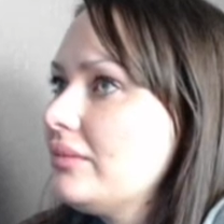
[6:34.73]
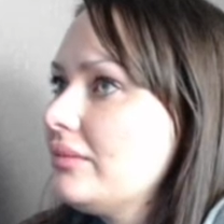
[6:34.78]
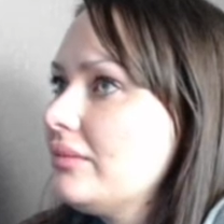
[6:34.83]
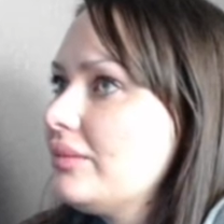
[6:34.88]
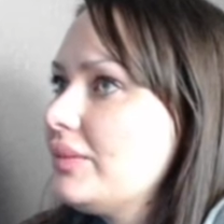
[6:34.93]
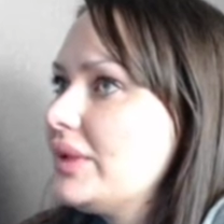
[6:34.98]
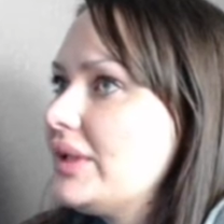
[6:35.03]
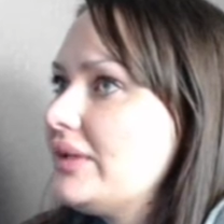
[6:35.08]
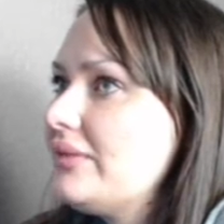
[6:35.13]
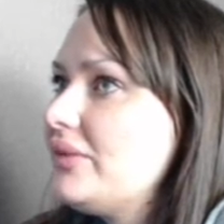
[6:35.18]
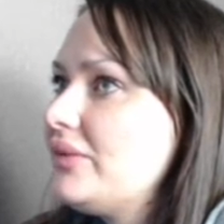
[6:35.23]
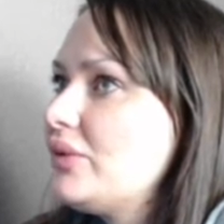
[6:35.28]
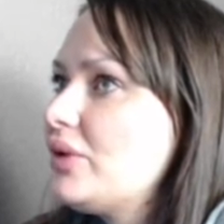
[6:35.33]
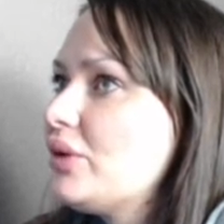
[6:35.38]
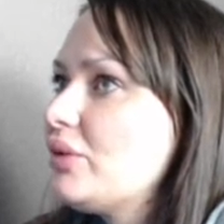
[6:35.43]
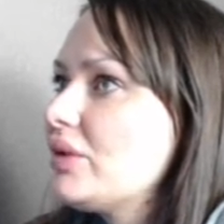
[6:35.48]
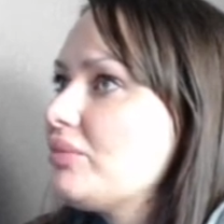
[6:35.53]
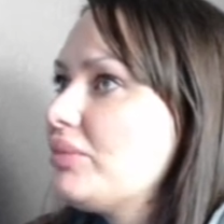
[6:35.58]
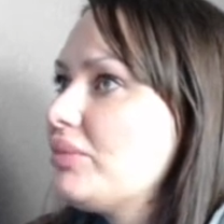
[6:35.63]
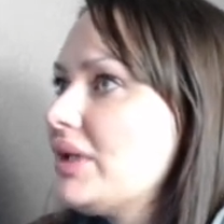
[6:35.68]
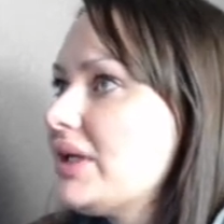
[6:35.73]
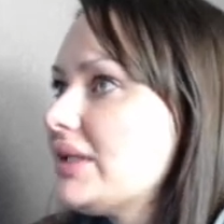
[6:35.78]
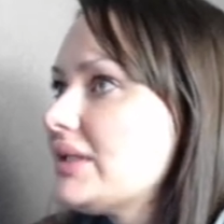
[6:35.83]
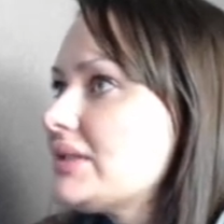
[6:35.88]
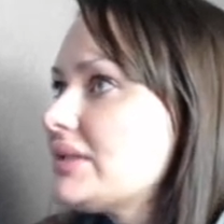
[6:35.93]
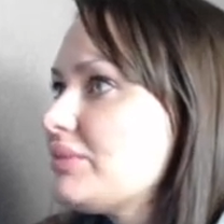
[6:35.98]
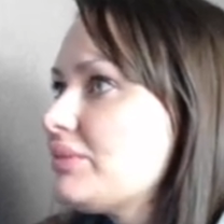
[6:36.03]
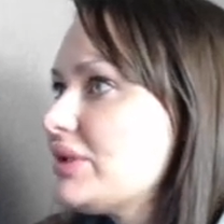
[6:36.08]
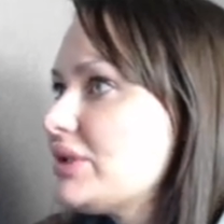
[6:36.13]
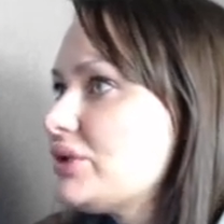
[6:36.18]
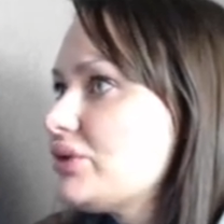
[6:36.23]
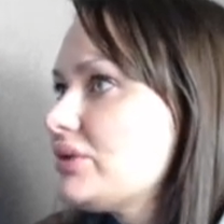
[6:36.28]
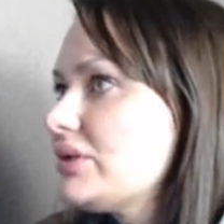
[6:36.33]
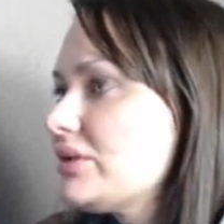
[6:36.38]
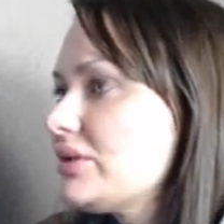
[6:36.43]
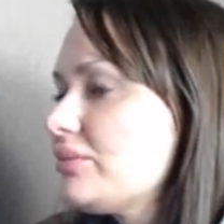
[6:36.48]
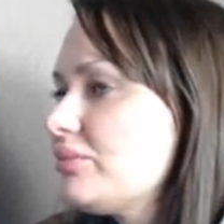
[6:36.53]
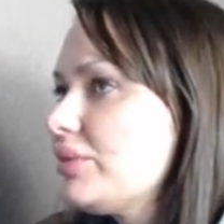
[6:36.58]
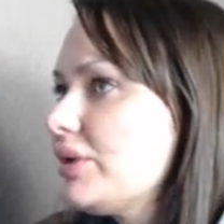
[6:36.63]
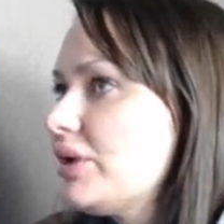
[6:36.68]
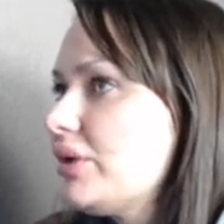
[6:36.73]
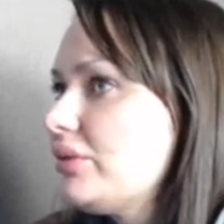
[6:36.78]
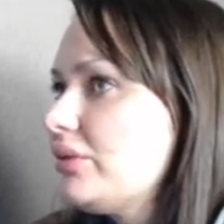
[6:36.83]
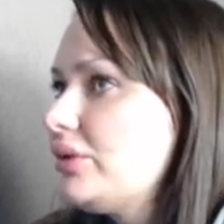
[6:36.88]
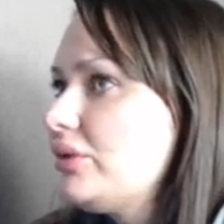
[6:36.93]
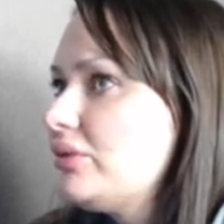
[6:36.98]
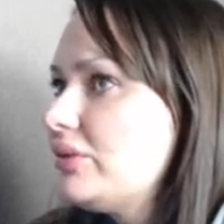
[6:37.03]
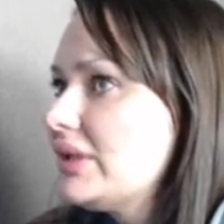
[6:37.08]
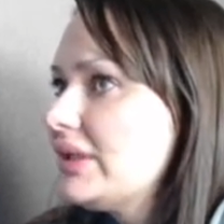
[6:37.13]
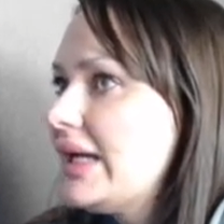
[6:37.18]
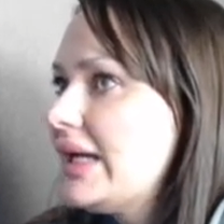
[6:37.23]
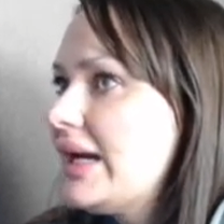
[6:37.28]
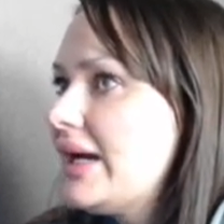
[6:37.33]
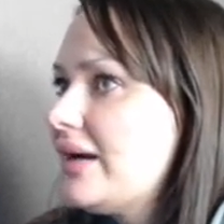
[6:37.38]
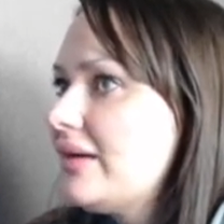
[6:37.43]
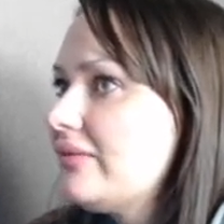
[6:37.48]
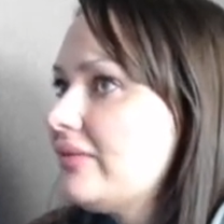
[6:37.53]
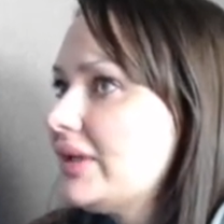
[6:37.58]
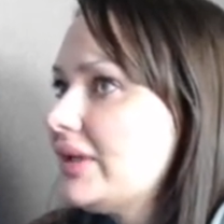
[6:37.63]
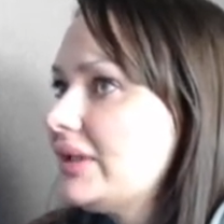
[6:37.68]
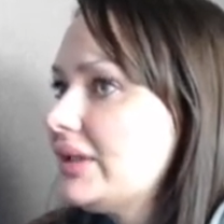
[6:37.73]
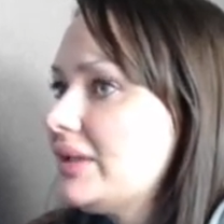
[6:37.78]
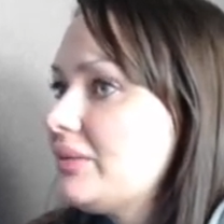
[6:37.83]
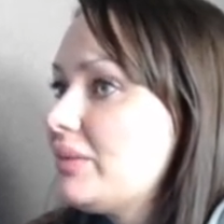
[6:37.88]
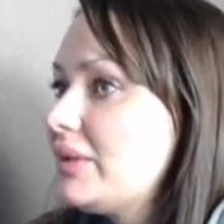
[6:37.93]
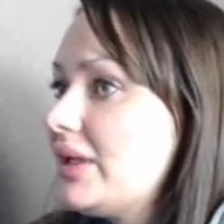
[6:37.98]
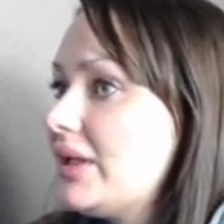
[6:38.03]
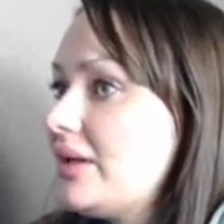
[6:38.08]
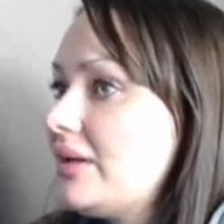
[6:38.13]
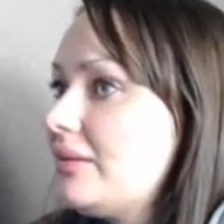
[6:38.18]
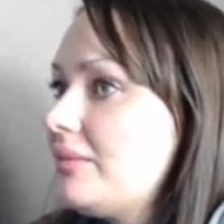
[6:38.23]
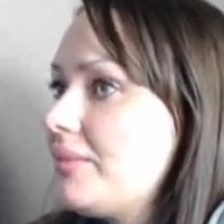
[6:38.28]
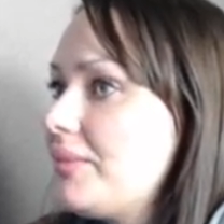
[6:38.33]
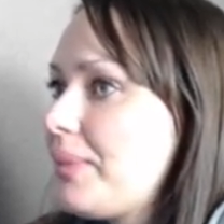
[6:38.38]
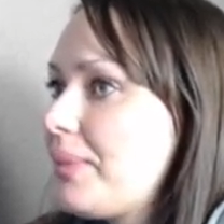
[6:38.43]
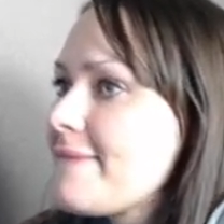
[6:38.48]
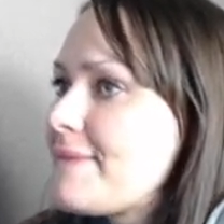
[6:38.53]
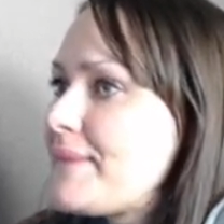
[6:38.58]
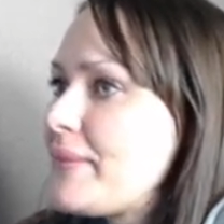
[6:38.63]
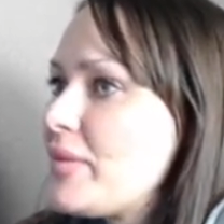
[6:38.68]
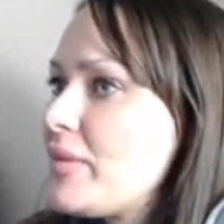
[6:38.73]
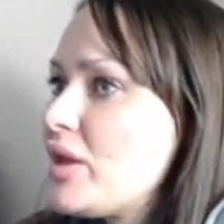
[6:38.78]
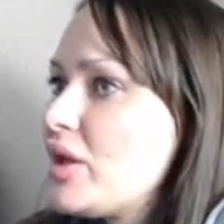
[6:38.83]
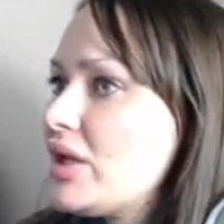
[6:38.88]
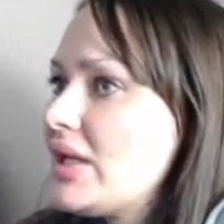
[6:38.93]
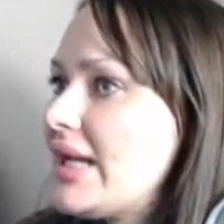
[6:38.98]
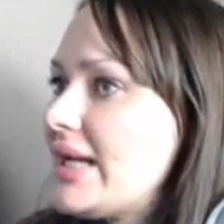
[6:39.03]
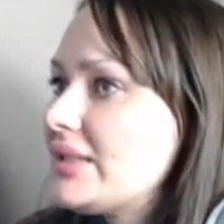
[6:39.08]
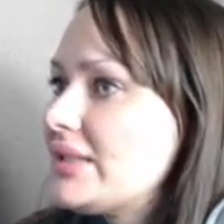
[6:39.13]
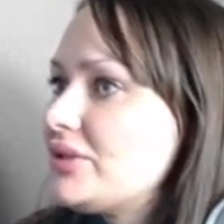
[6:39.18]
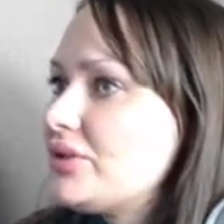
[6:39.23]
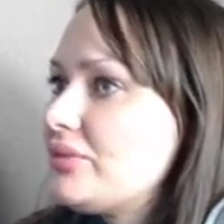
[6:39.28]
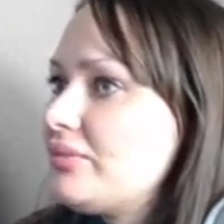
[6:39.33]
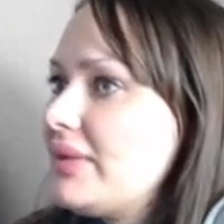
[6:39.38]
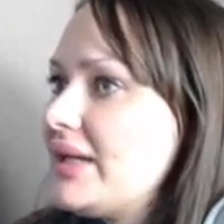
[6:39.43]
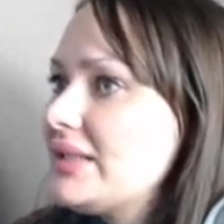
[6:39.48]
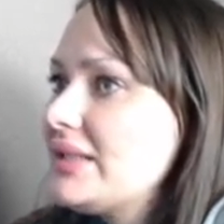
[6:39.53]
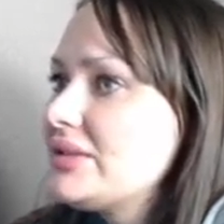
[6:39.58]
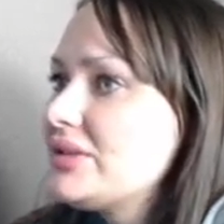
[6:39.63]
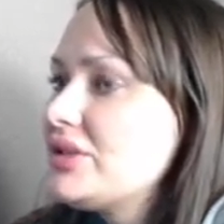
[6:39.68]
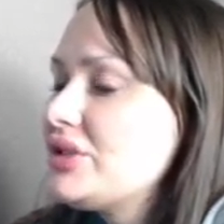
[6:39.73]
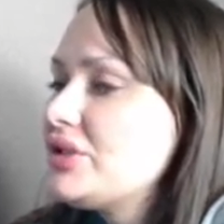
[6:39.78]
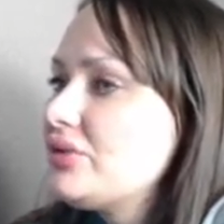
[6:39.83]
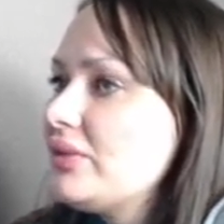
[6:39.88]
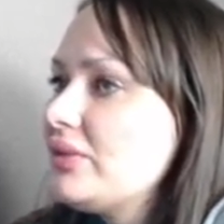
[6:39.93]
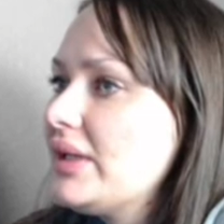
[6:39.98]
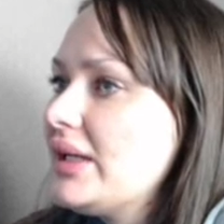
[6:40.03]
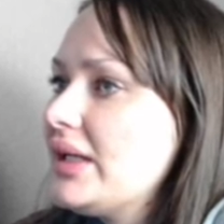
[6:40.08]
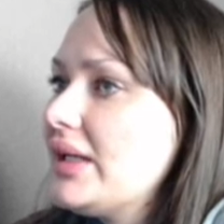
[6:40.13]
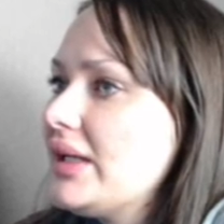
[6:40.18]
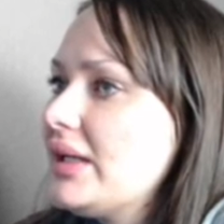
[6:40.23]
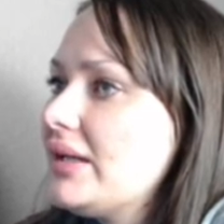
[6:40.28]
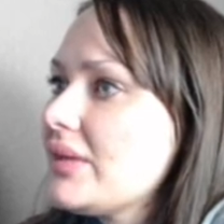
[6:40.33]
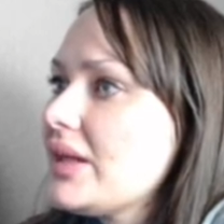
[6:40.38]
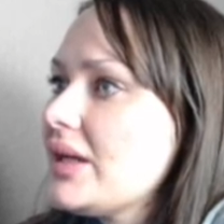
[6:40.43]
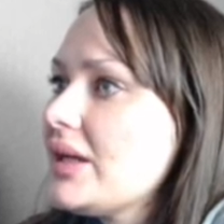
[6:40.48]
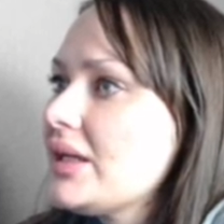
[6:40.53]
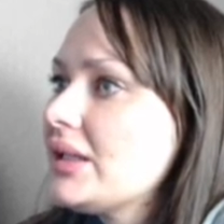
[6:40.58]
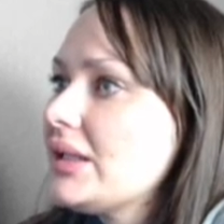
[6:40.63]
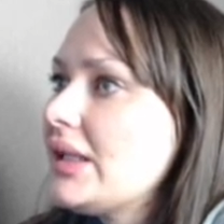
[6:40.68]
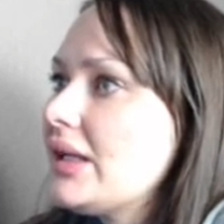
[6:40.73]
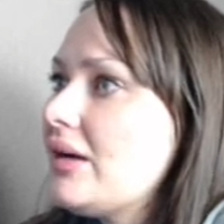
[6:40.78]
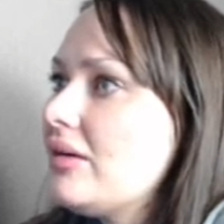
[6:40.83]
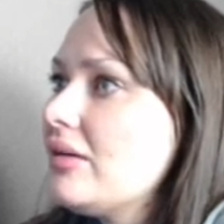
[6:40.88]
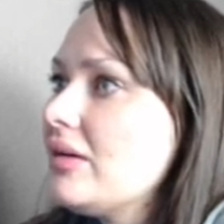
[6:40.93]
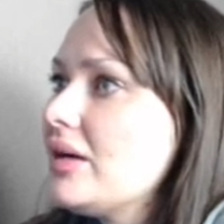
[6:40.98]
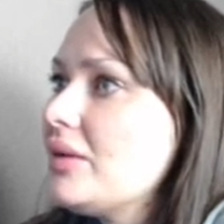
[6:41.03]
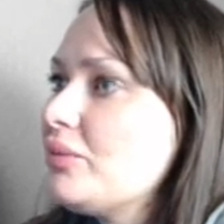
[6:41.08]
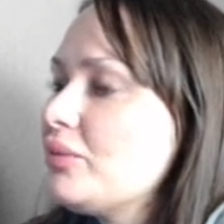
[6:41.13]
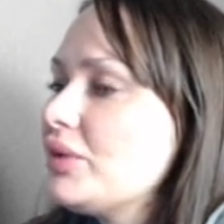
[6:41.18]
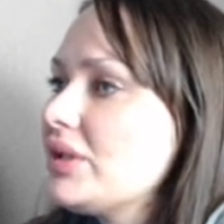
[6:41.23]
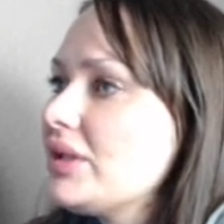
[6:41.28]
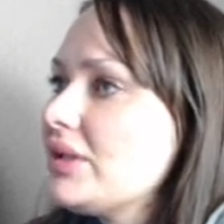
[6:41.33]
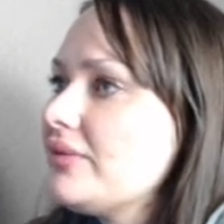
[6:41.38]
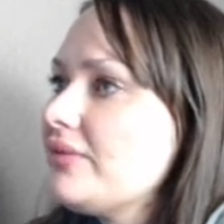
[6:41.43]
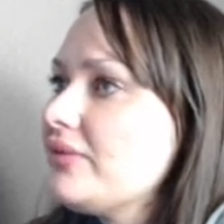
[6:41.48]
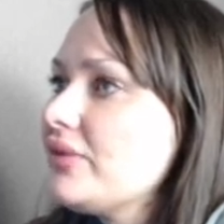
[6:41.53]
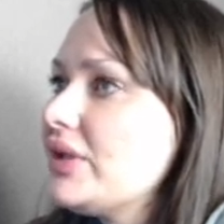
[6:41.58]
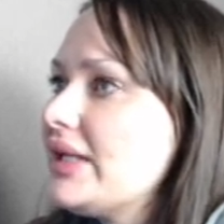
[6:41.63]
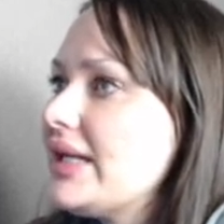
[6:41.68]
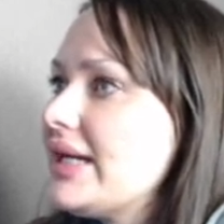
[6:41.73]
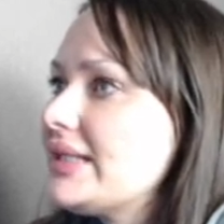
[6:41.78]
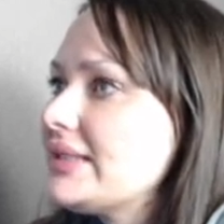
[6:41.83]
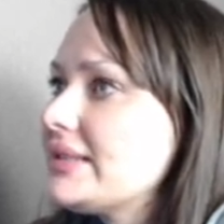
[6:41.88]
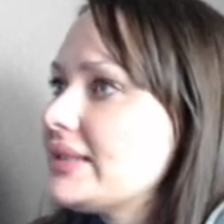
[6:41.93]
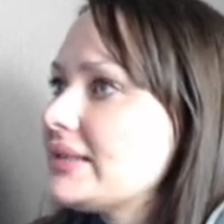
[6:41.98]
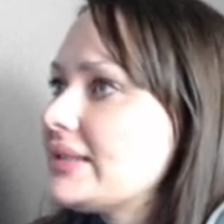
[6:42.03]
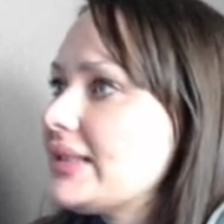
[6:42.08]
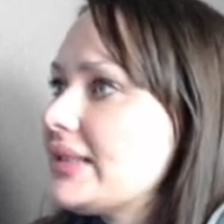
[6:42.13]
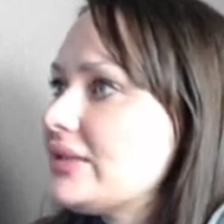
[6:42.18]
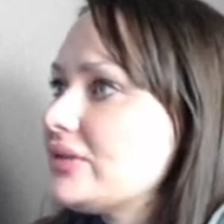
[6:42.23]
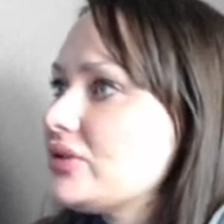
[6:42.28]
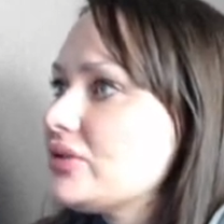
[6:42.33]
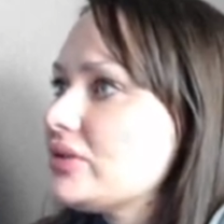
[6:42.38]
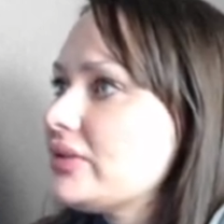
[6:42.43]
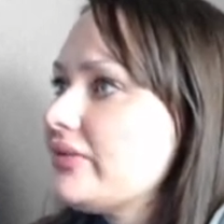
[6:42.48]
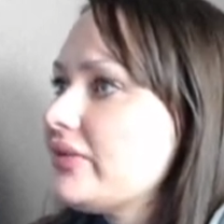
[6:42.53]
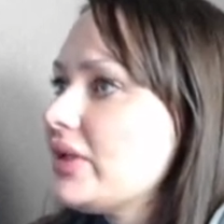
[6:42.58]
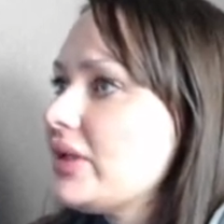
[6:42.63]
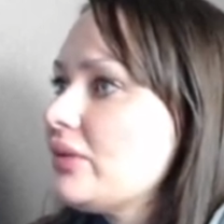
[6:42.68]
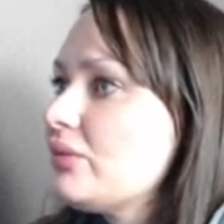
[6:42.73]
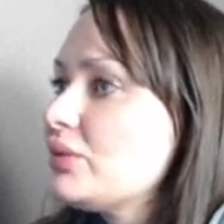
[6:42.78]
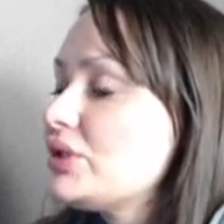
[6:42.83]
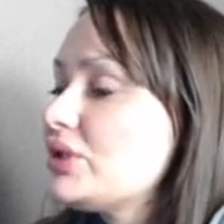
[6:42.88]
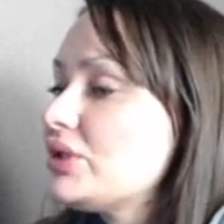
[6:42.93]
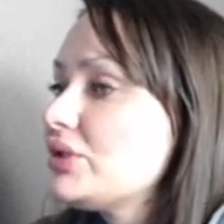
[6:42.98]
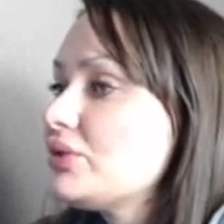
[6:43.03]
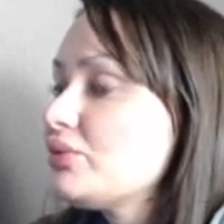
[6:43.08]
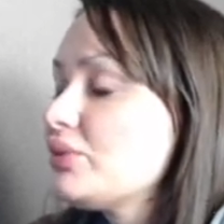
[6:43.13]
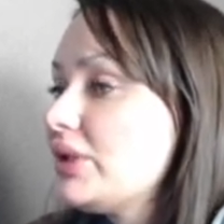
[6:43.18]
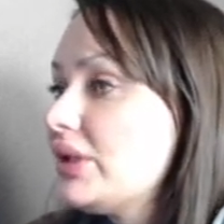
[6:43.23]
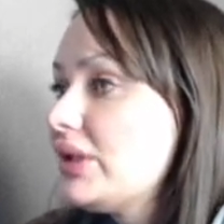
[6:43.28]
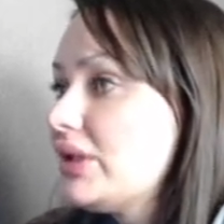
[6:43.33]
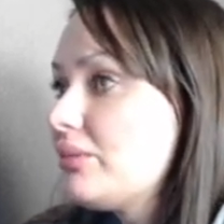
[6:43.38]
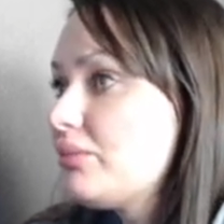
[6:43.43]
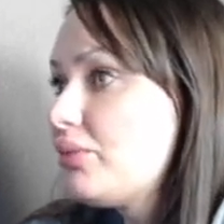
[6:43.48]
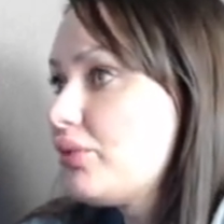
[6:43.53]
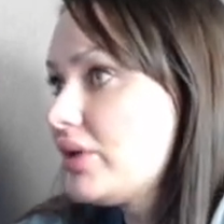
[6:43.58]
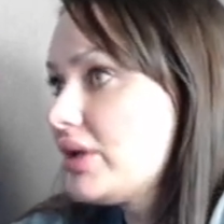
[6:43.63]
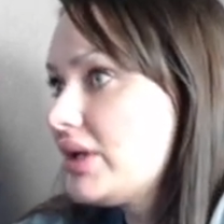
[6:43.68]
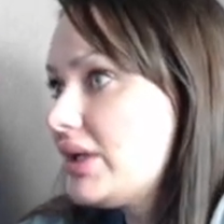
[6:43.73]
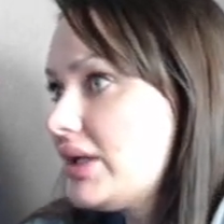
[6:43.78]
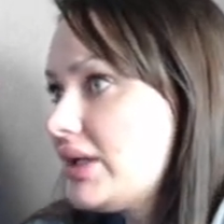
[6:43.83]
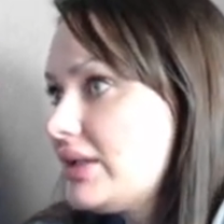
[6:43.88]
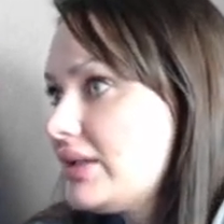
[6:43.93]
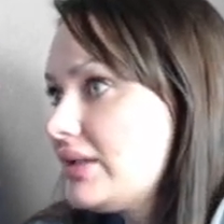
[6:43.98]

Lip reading: But if you go with Plus, Choice, or Pro, you can have unlimited. You can add domains to it. They all come with a free SSL certificate, which is really important.